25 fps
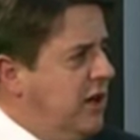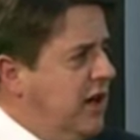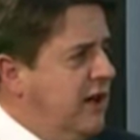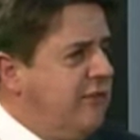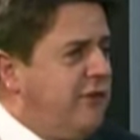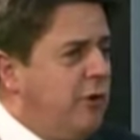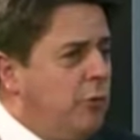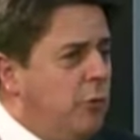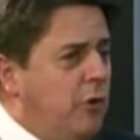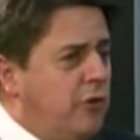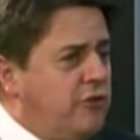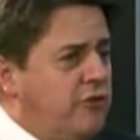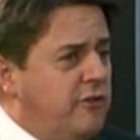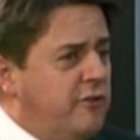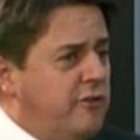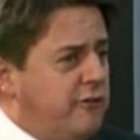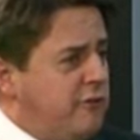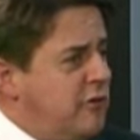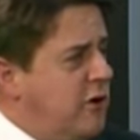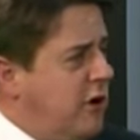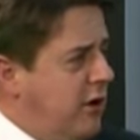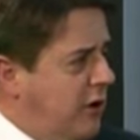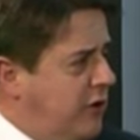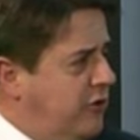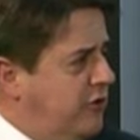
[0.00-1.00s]
if it wasn't
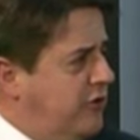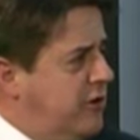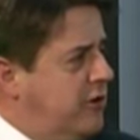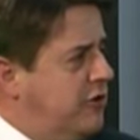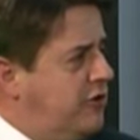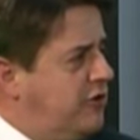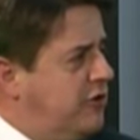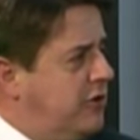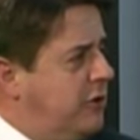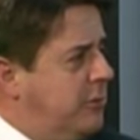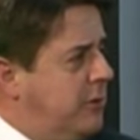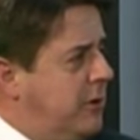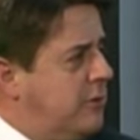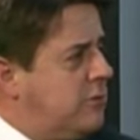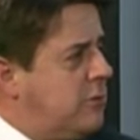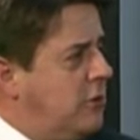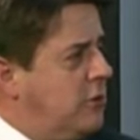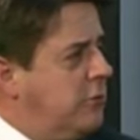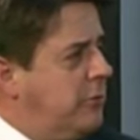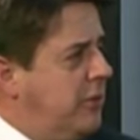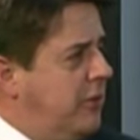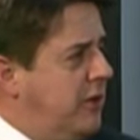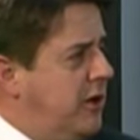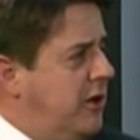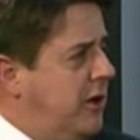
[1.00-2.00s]
for us, you'd still be
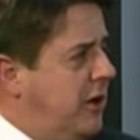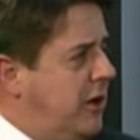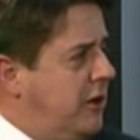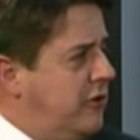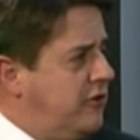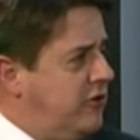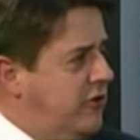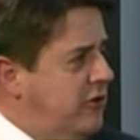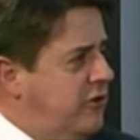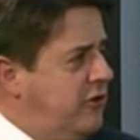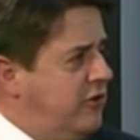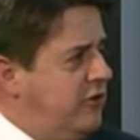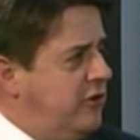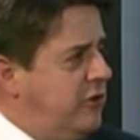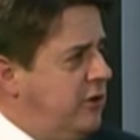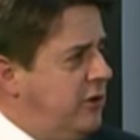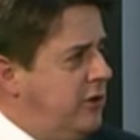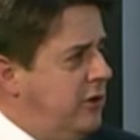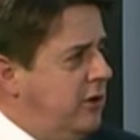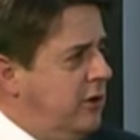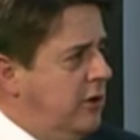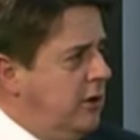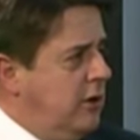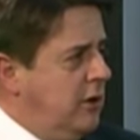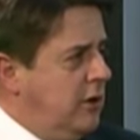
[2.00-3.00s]
ruled by the Nazis.
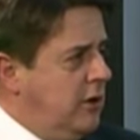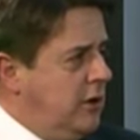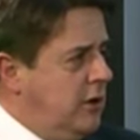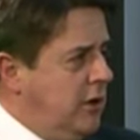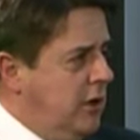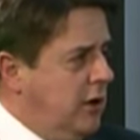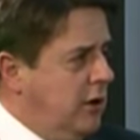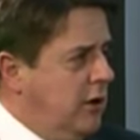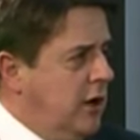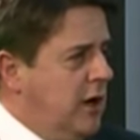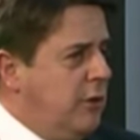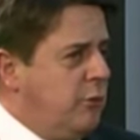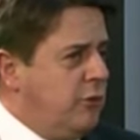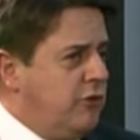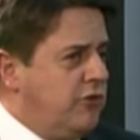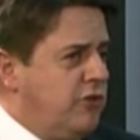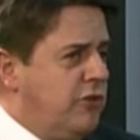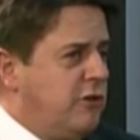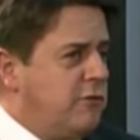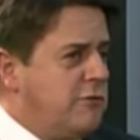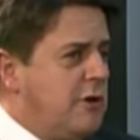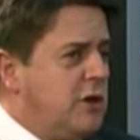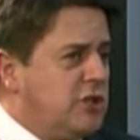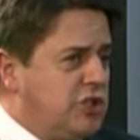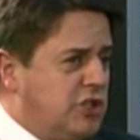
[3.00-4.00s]
It was
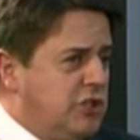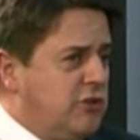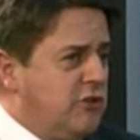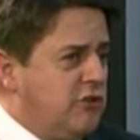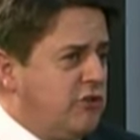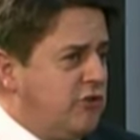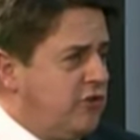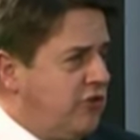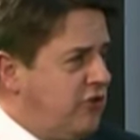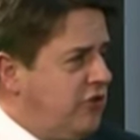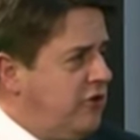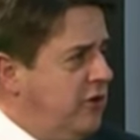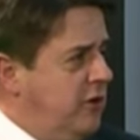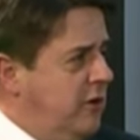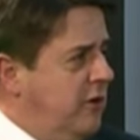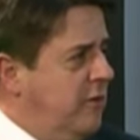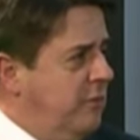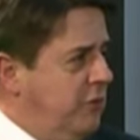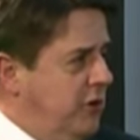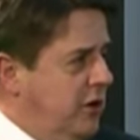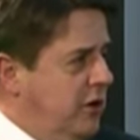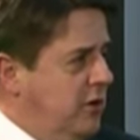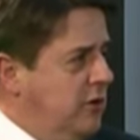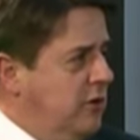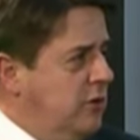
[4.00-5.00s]
the Russians
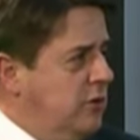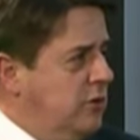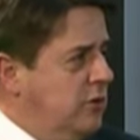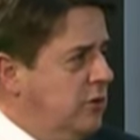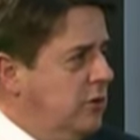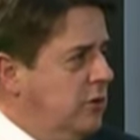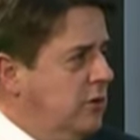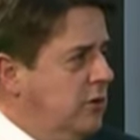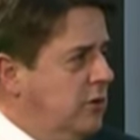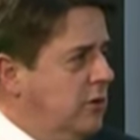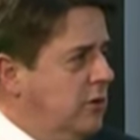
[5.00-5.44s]
who